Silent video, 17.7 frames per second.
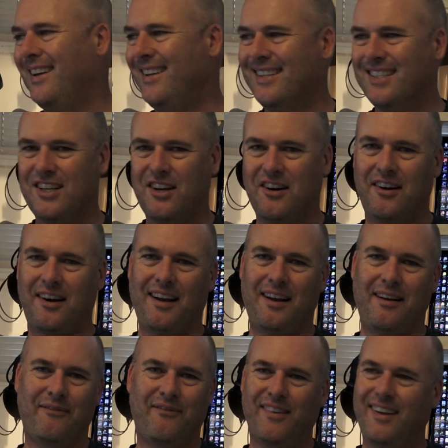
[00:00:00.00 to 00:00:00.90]
Sorry,
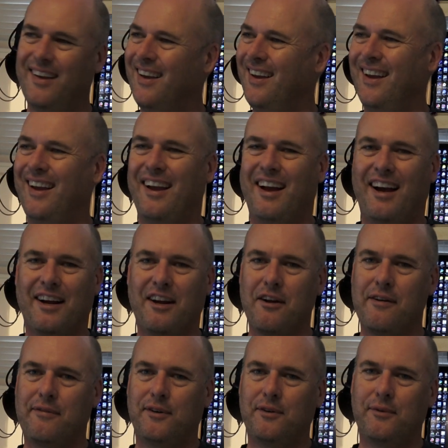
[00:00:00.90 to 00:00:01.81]
I
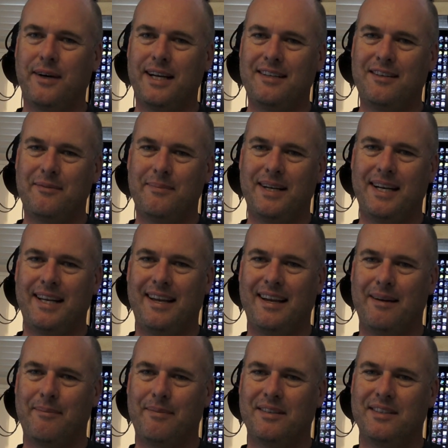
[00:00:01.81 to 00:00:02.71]
go through way too many
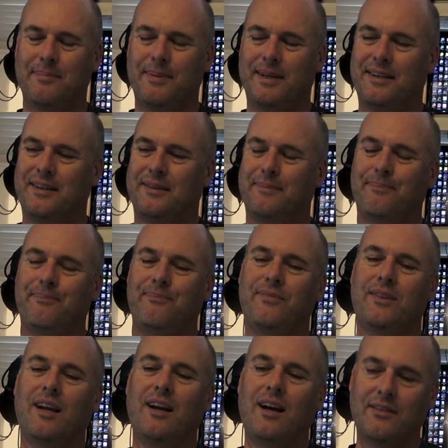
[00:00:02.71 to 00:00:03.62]
cameras, but
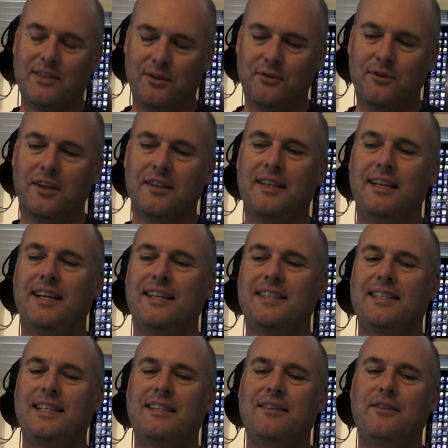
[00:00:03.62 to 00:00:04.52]
I've still got the
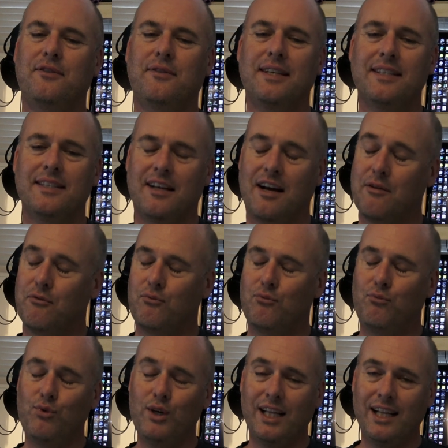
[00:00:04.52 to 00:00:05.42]
XE2S. I
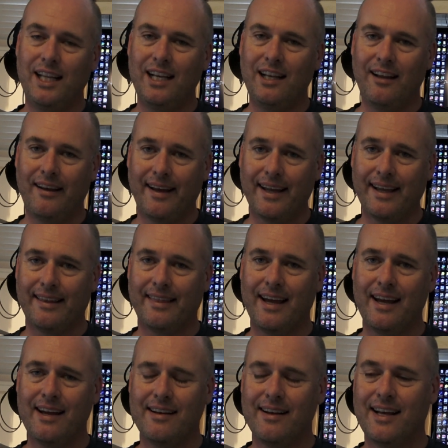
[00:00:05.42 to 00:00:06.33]
really like
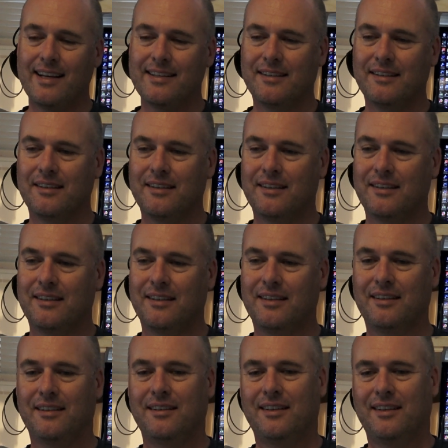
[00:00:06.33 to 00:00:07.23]
that as
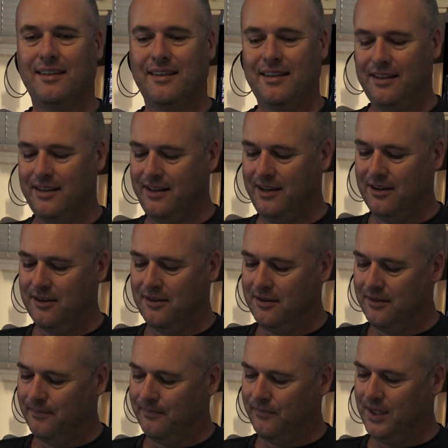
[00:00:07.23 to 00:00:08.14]
a,
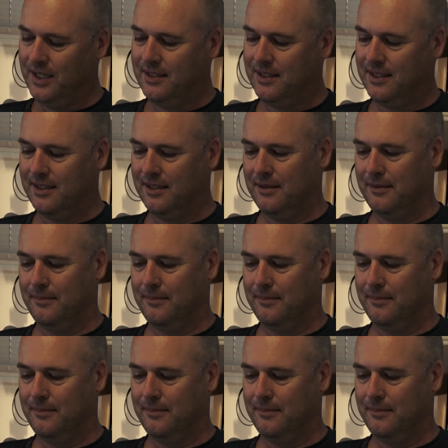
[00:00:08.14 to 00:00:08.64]
it's